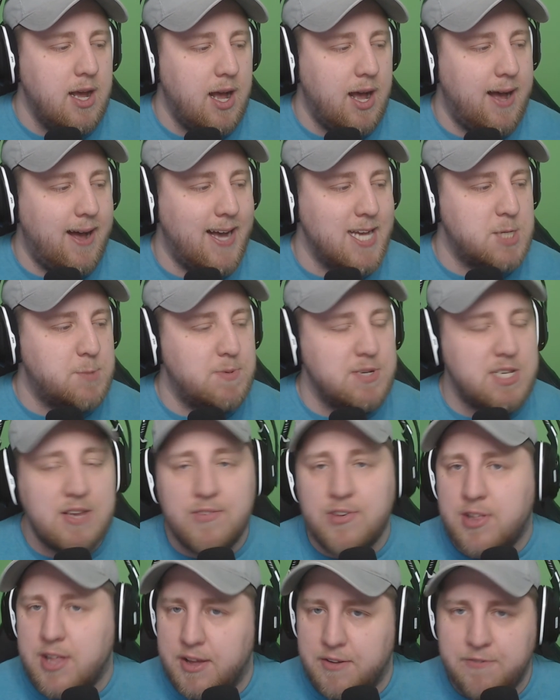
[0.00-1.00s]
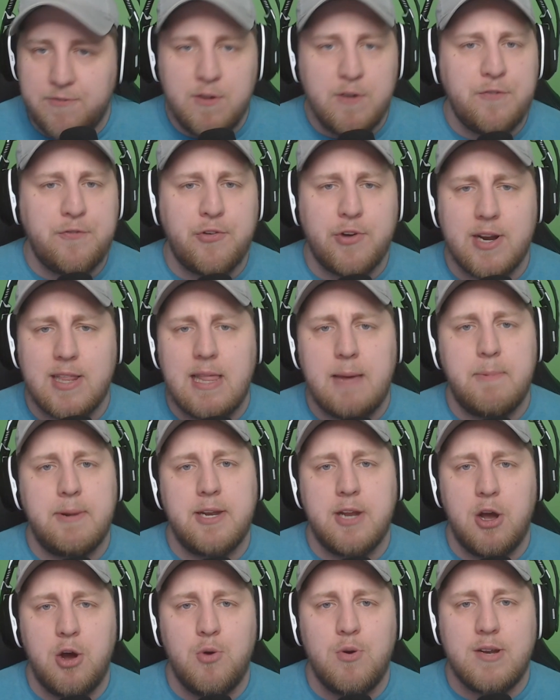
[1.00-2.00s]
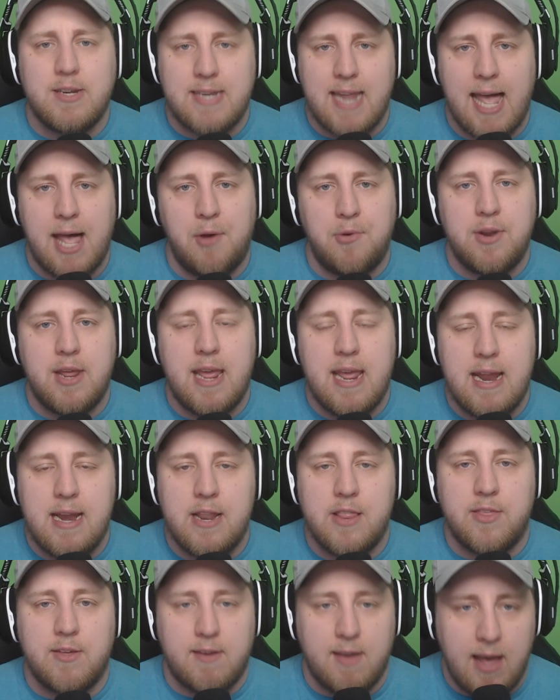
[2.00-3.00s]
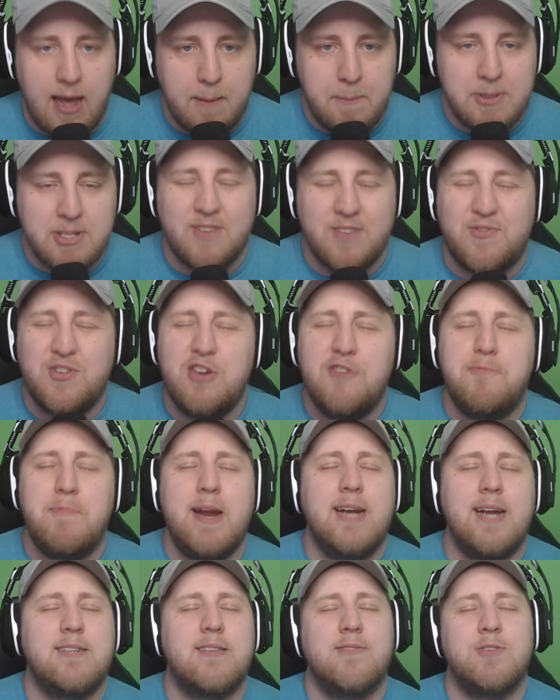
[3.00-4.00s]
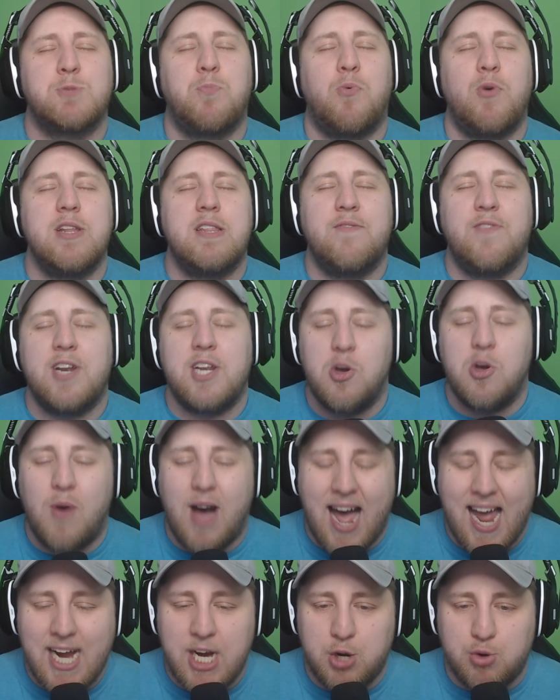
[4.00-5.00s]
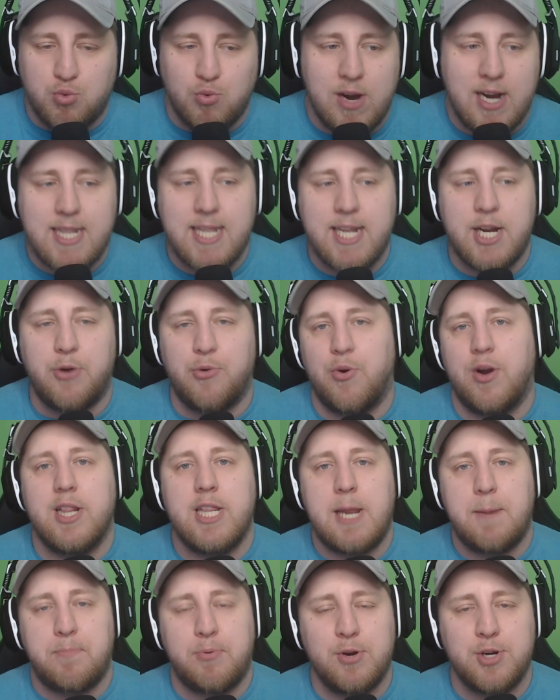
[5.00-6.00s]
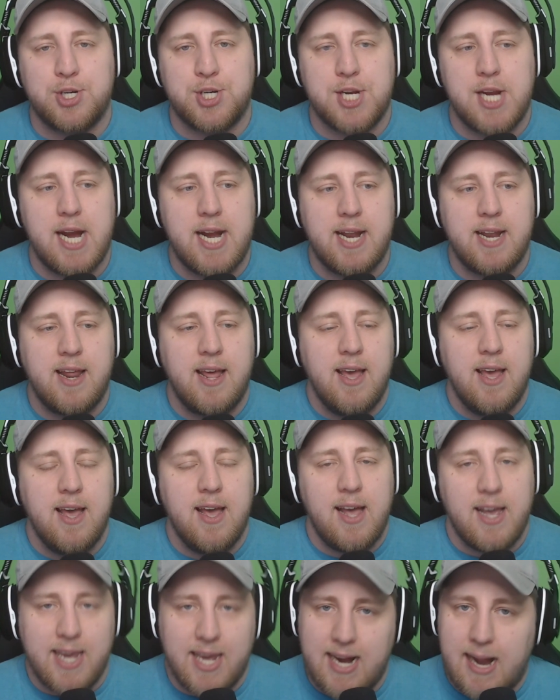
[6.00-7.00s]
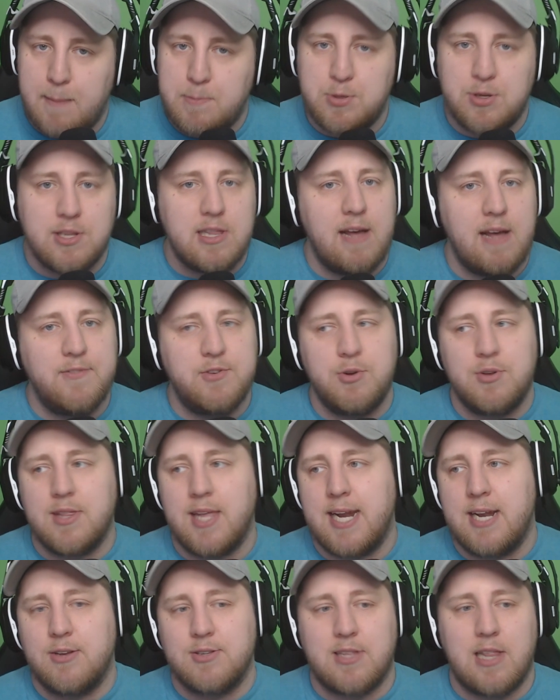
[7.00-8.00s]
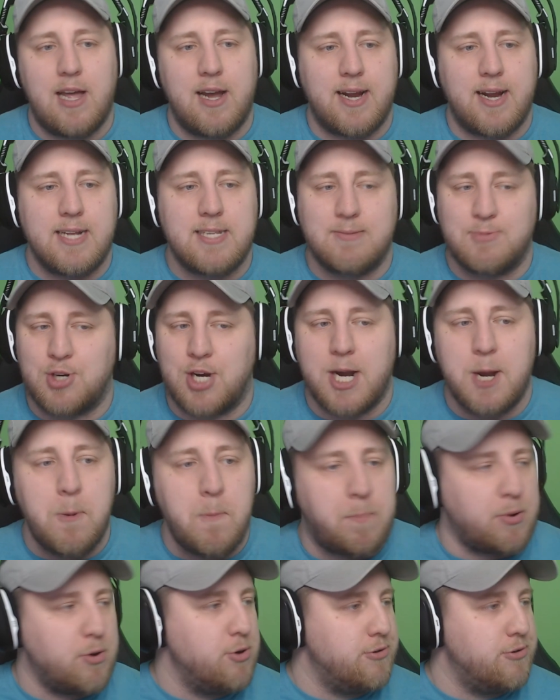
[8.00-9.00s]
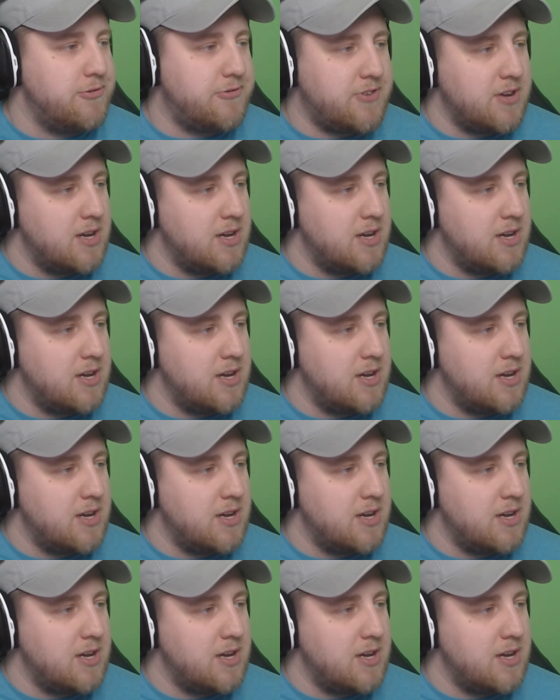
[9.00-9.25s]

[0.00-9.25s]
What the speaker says: specifically. Feel free to let me know down in the comments. If you have made it to this point in the video, I greatly, greatly appreciate it. Again, I absolutely love doing LandO's Lock-ins and trying to improve